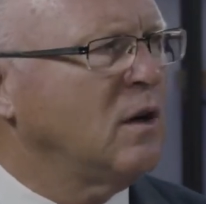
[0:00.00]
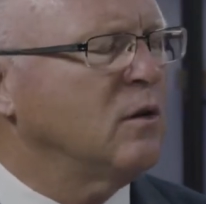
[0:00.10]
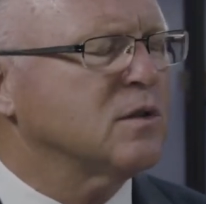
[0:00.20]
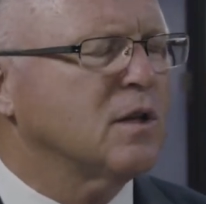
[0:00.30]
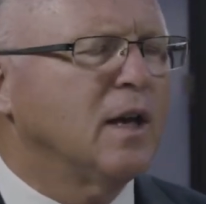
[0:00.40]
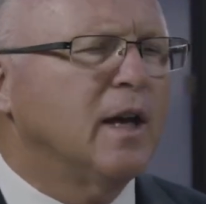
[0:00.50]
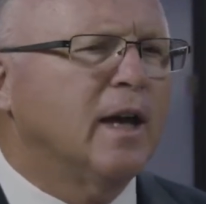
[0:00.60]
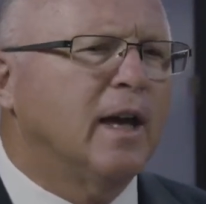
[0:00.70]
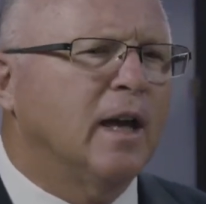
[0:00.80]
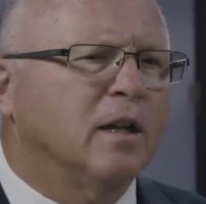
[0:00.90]
Coast,
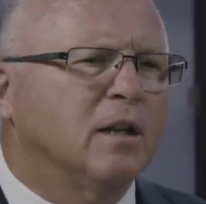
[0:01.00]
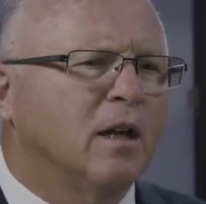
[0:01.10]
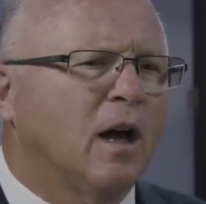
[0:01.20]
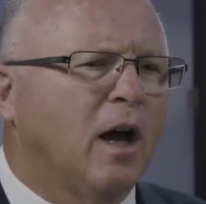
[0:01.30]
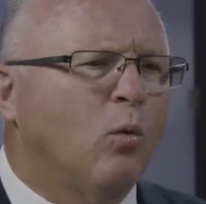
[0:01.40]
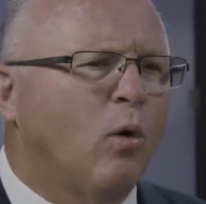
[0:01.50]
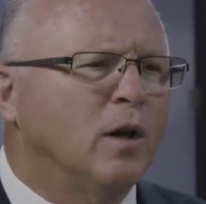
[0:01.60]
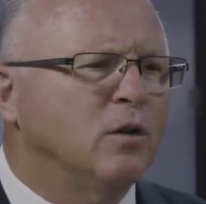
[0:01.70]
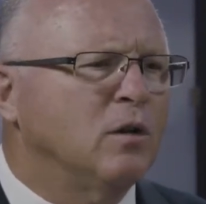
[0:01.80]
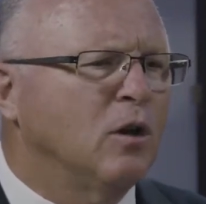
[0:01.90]
and uh, I
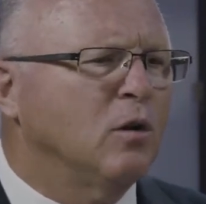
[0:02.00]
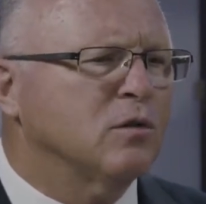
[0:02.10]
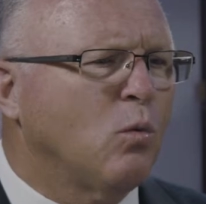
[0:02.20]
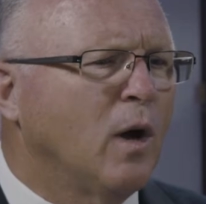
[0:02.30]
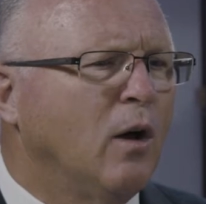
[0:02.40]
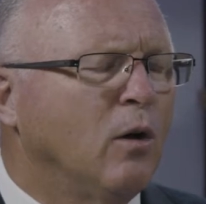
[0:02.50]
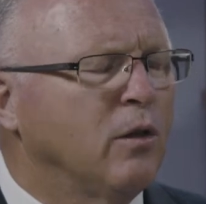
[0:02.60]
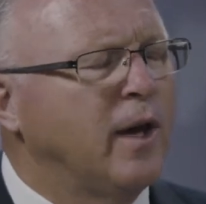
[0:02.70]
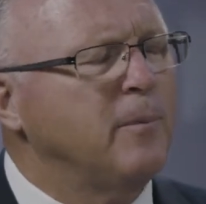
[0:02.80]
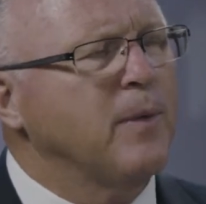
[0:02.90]
want you to know as well
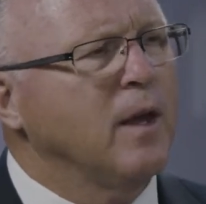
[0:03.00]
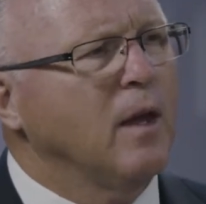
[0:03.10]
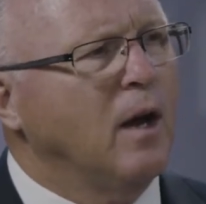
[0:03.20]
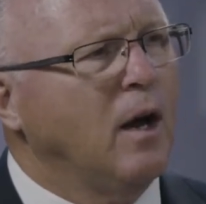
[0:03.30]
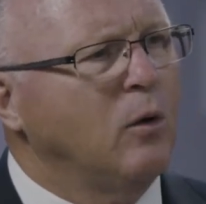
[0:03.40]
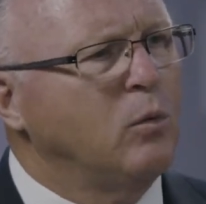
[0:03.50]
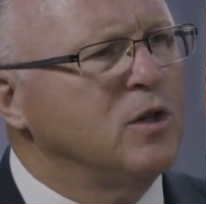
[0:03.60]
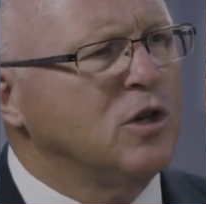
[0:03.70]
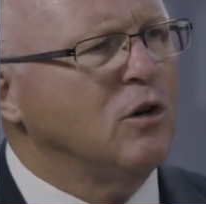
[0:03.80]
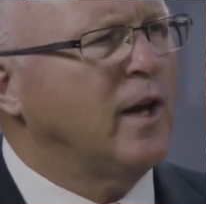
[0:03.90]
that uh, we
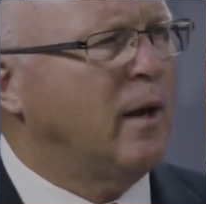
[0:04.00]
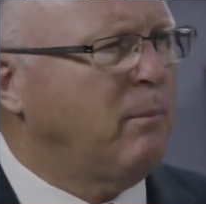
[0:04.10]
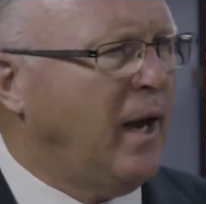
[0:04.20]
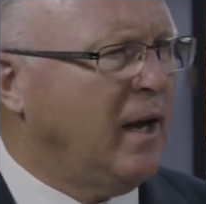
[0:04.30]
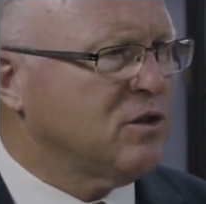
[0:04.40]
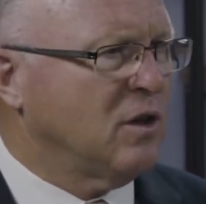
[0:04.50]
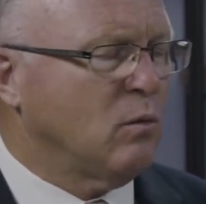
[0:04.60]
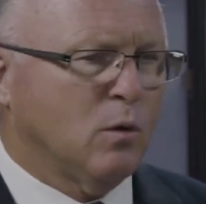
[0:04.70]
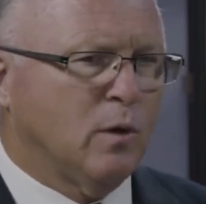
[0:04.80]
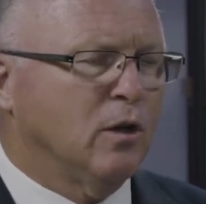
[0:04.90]
share that passion
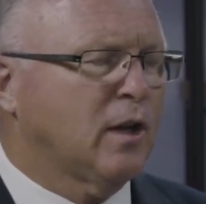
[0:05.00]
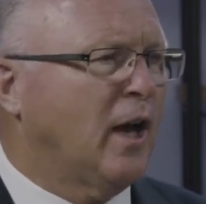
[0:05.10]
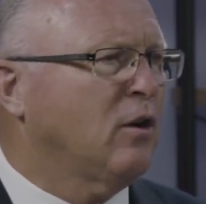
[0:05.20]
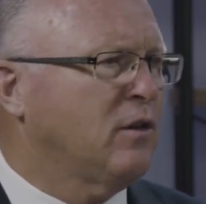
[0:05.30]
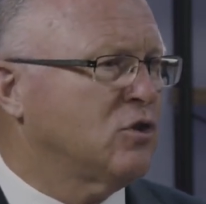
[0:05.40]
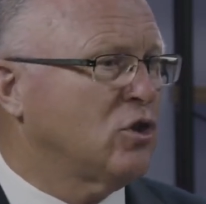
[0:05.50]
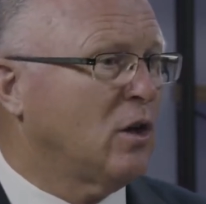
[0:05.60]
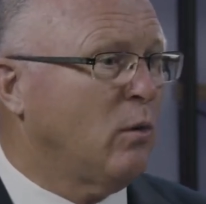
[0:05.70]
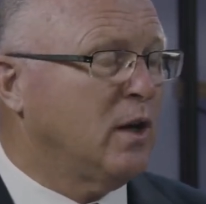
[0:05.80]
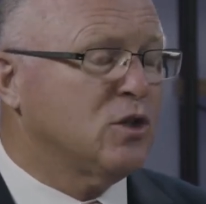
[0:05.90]
when we look out at this
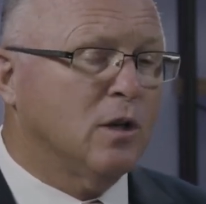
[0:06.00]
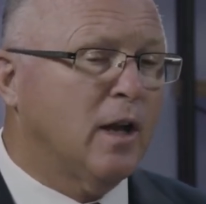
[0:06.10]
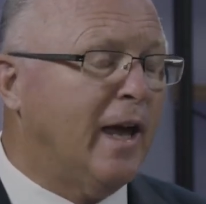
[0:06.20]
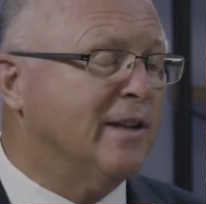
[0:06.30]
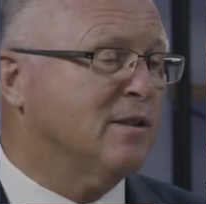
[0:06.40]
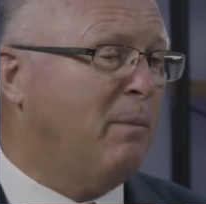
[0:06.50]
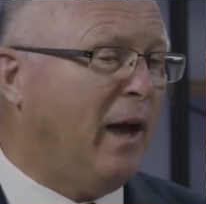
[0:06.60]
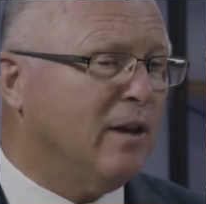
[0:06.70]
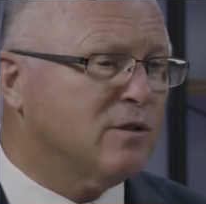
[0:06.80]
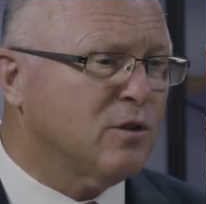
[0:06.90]
generation as a
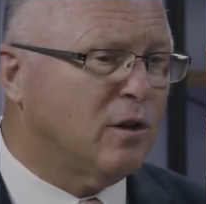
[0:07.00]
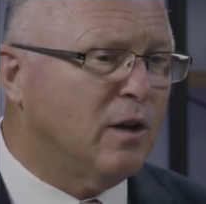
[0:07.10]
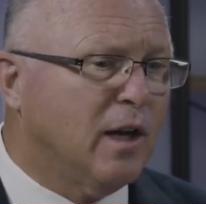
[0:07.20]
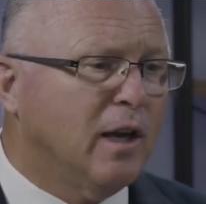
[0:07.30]
pastor,